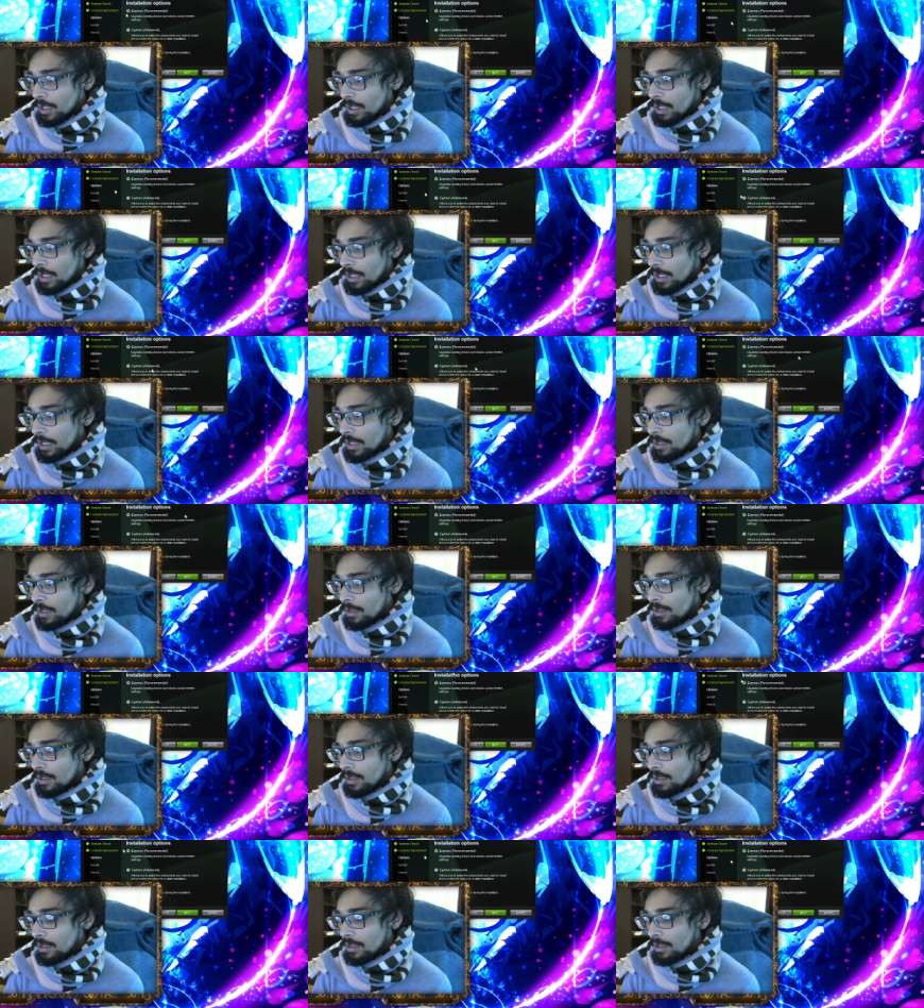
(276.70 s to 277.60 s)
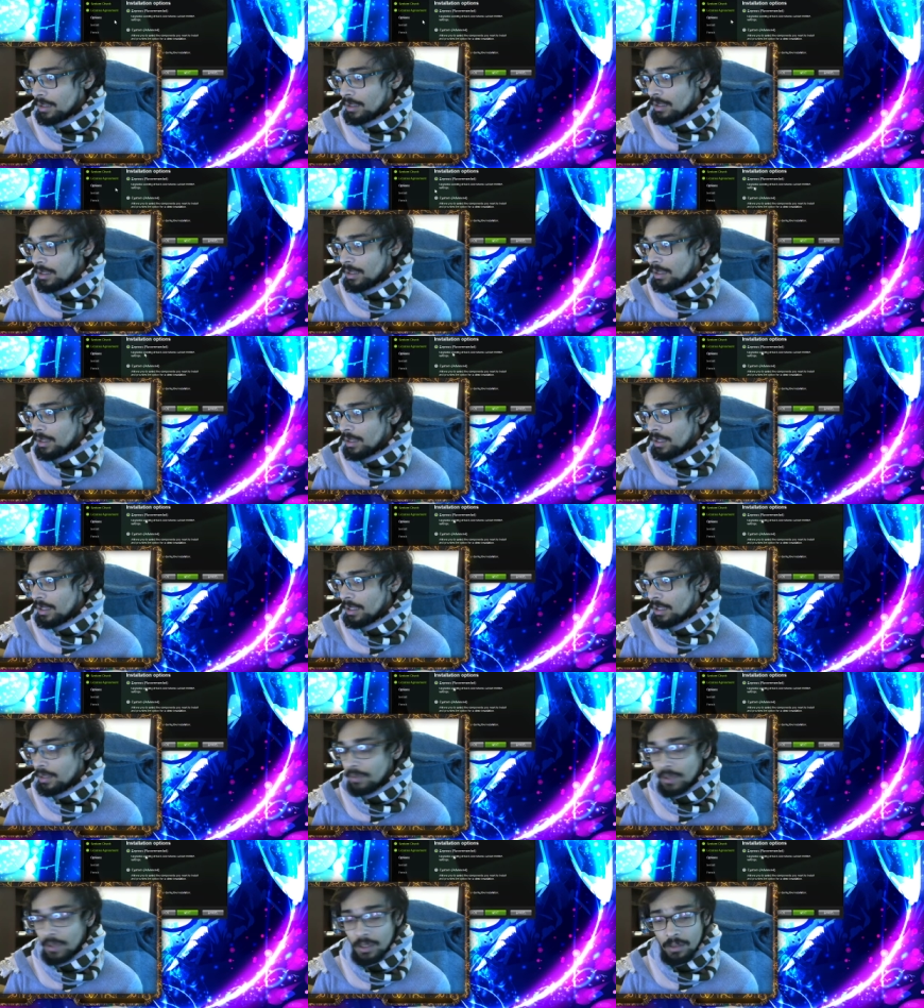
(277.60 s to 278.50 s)
here
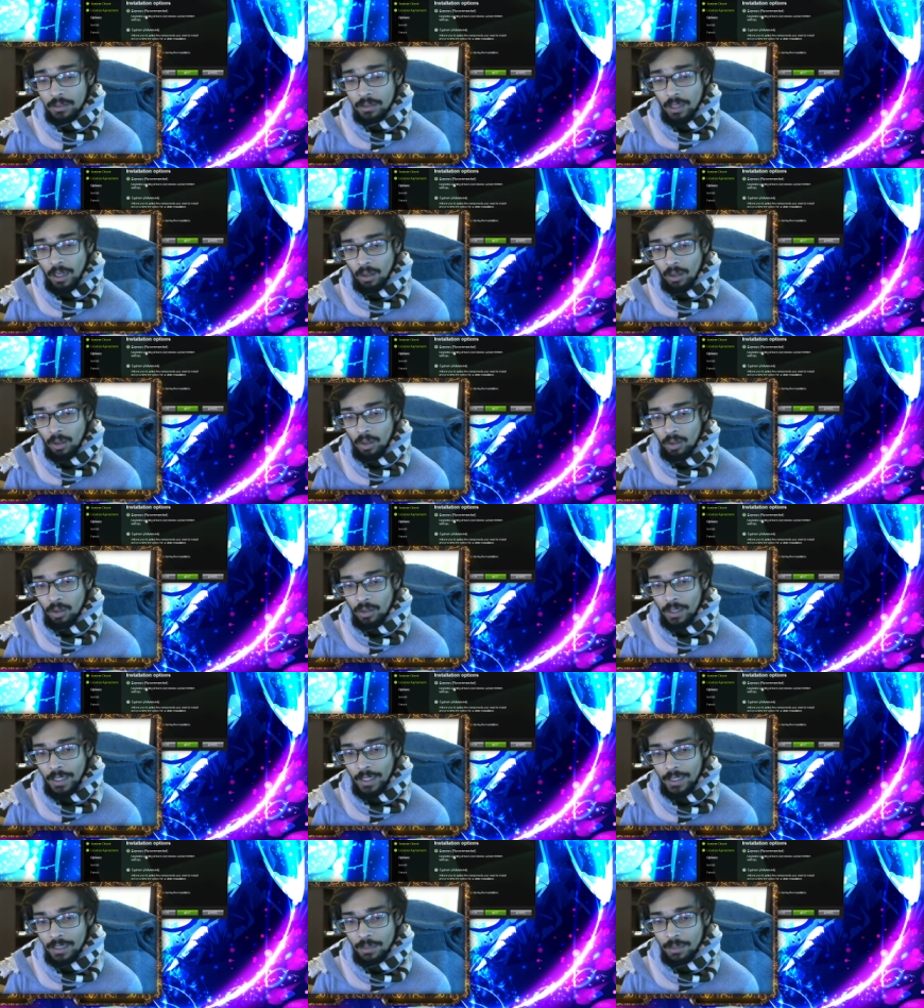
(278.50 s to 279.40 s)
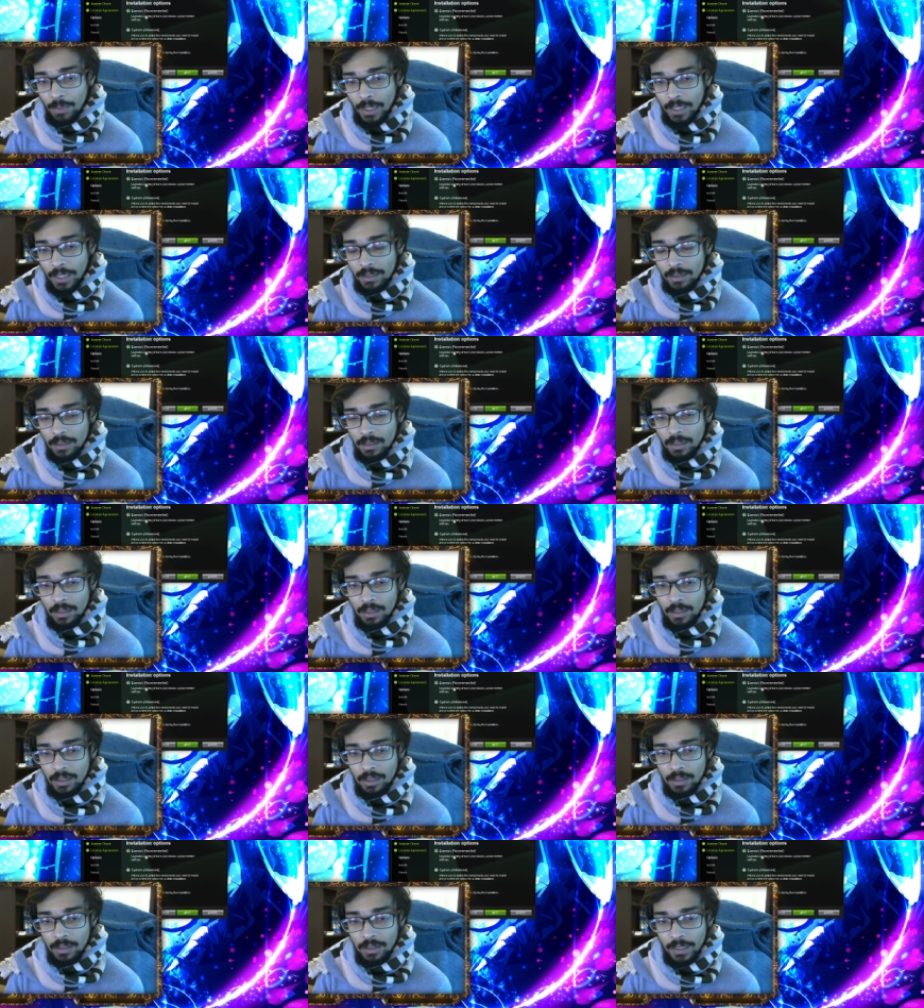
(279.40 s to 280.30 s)
if you download express
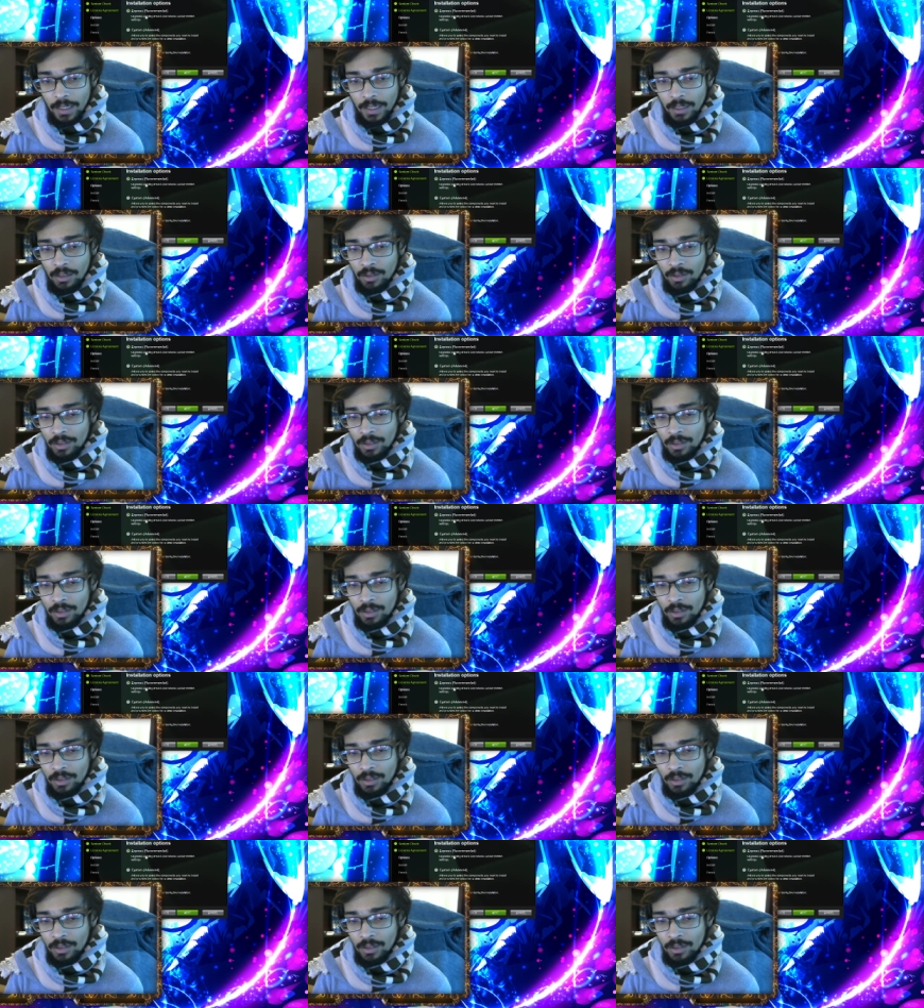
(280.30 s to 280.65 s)
they give,